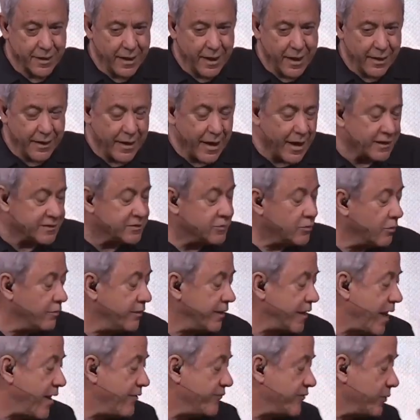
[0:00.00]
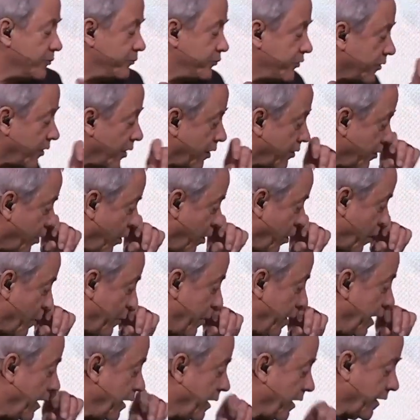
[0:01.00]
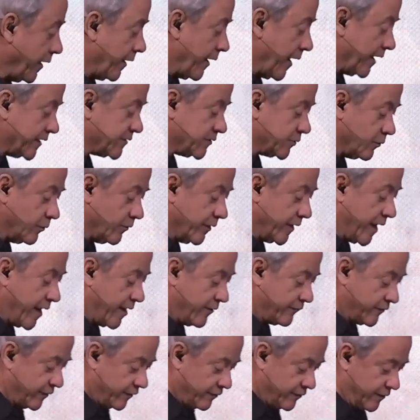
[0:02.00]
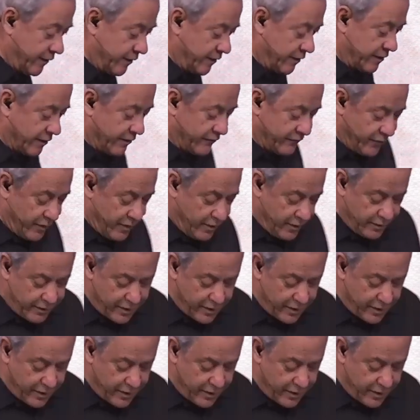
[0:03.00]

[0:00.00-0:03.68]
And that's where we have to put our hope, and that's what we have to think of.